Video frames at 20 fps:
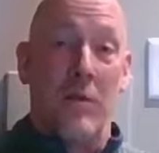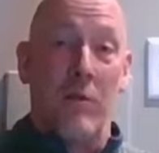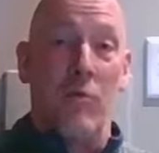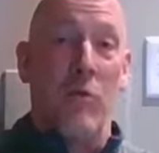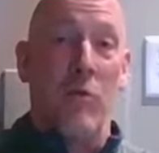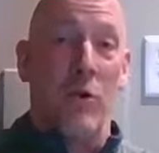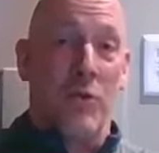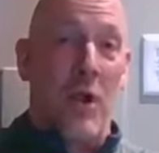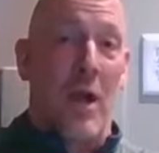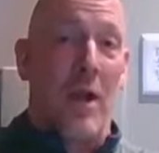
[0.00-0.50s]

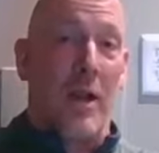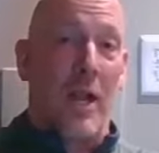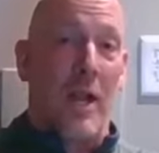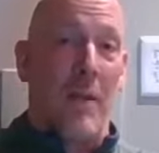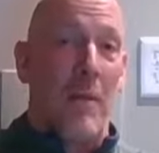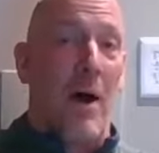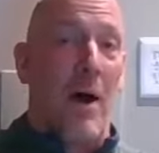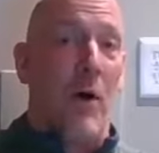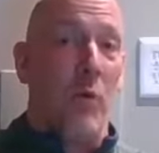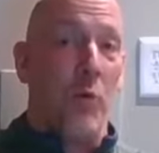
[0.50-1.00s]
we're talking
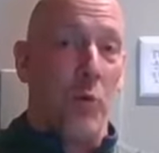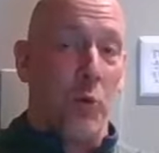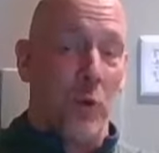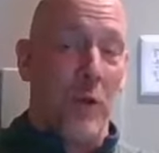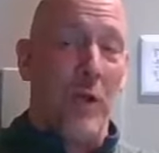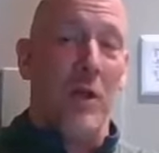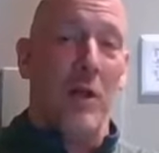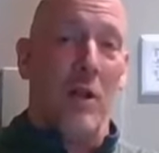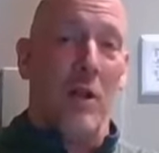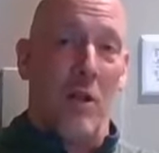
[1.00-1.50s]
about
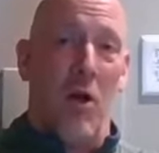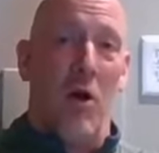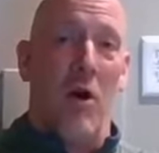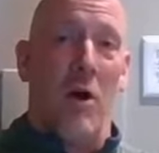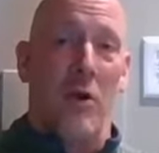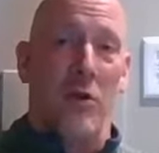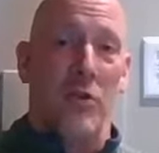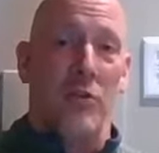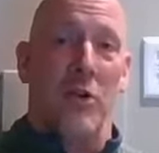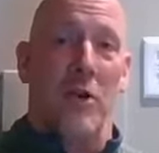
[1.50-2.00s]
real
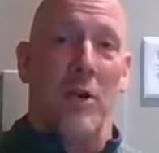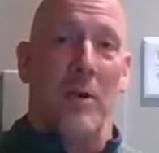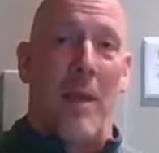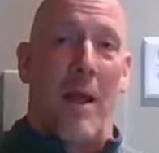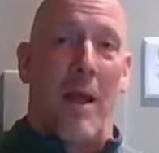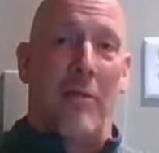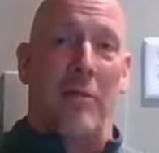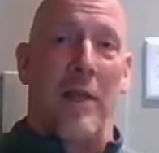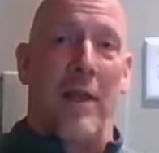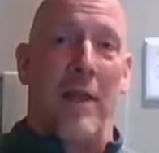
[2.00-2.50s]
long-term
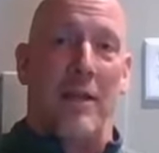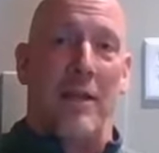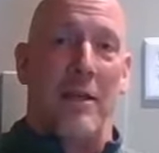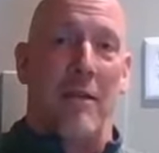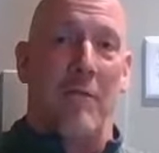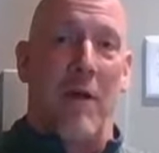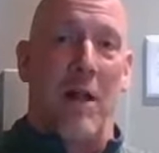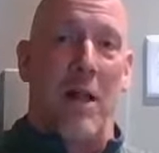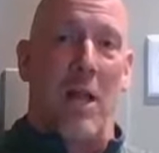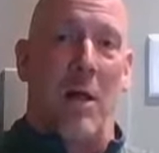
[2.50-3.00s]
athletic
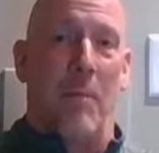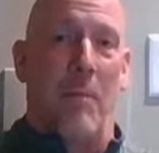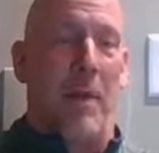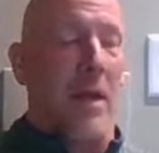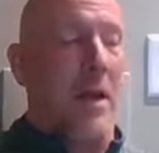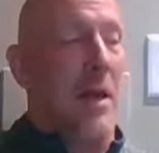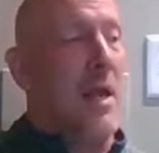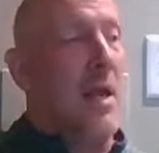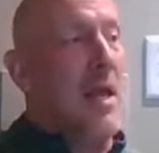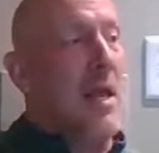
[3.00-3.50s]

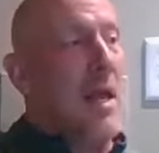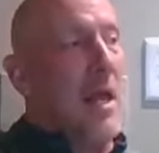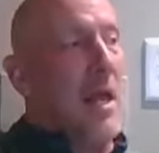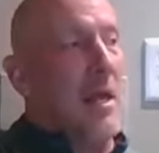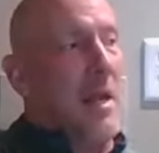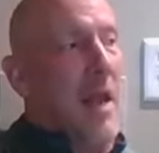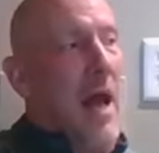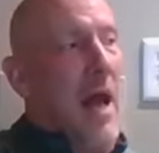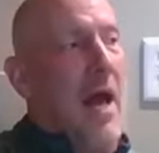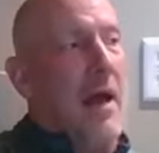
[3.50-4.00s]
development,
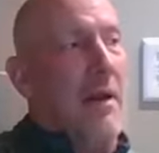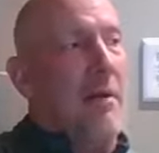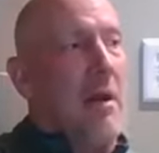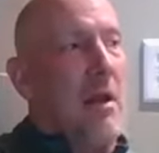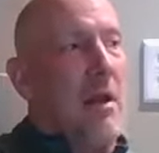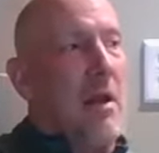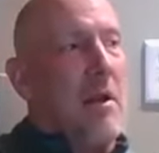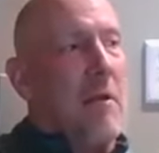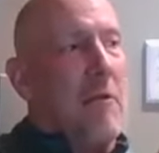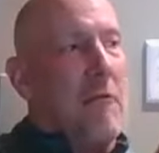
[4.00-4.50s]
not
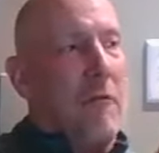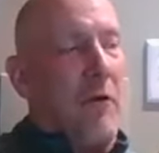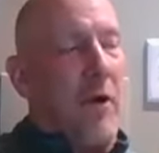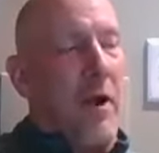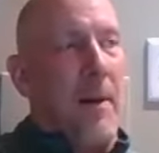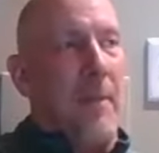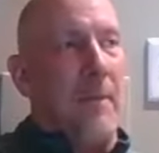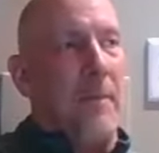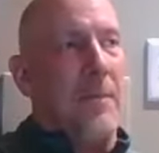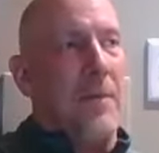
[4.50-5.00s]

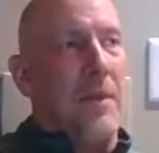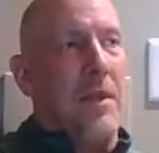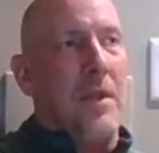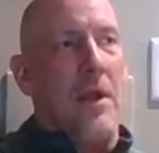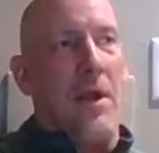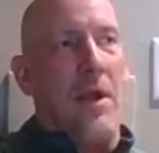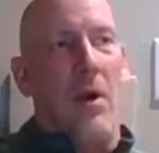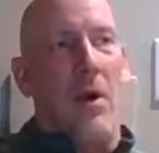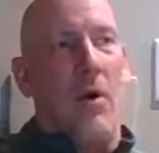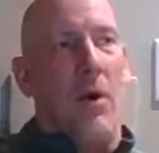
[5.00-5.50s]
from you
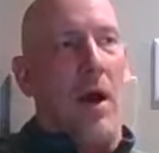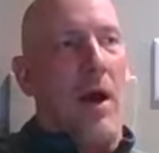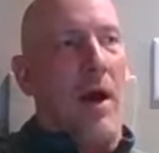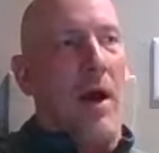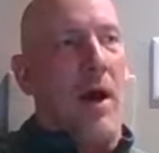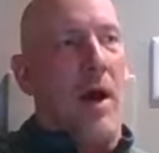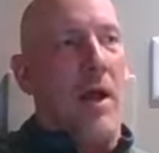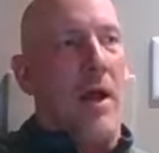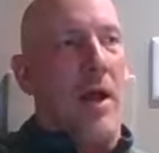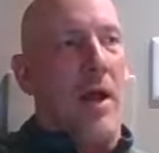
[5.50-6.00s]
know
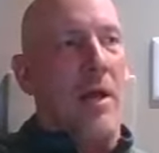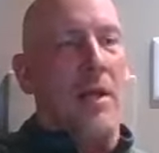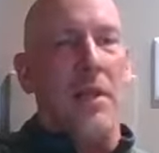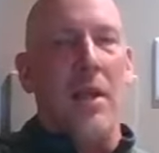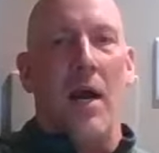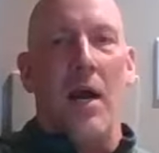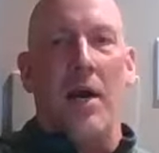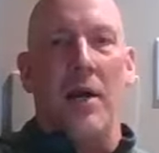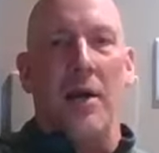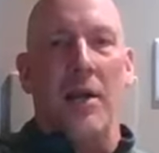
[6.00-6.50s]
a, a
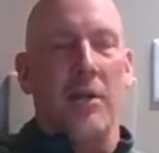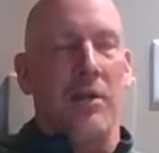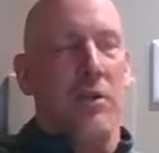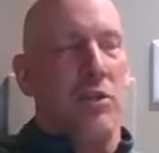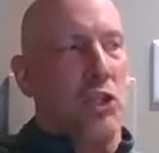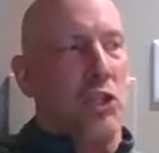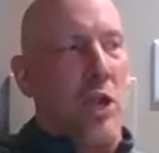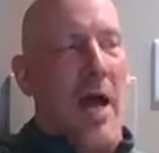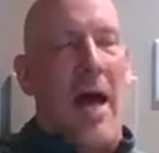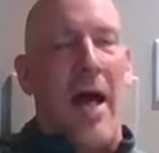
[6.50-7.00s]
young
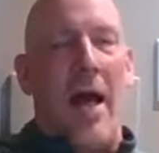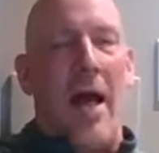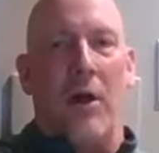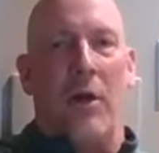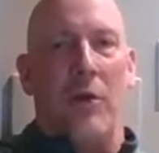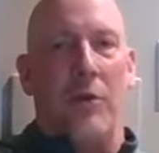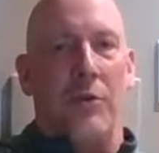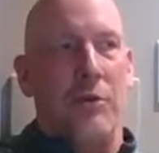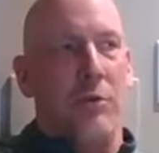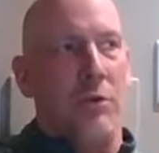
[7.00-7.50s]

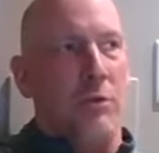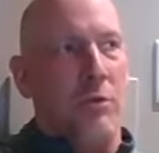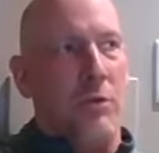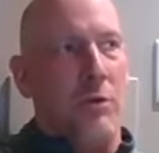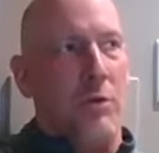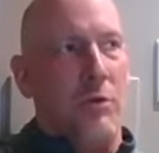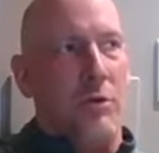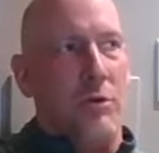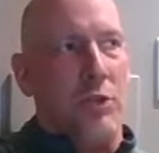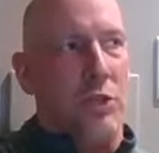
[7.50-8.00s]
child who
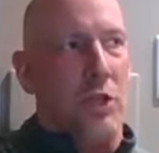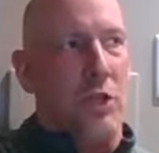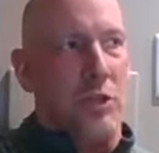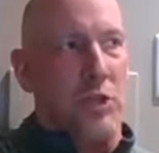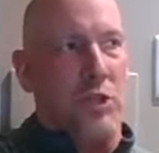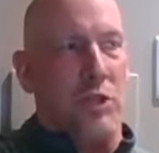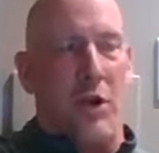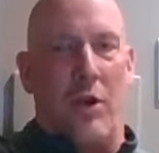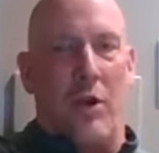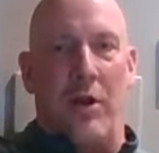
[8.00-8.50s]
who just
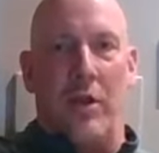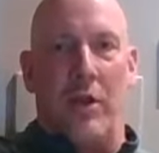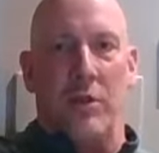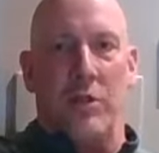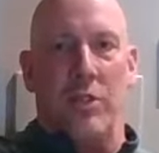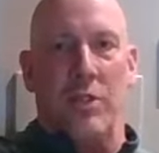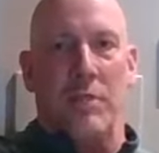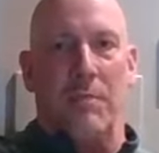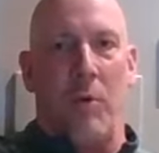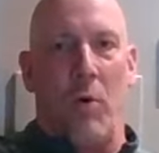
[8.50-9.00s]
started a
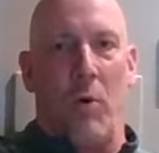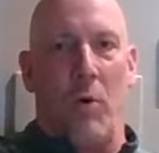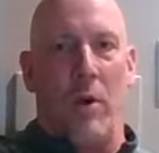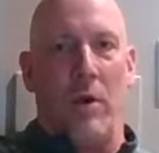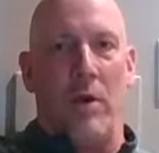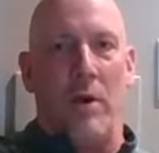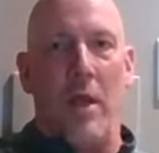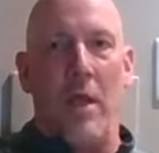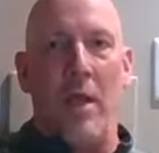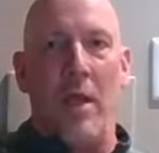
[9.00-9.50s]

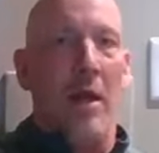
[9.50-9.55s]
sport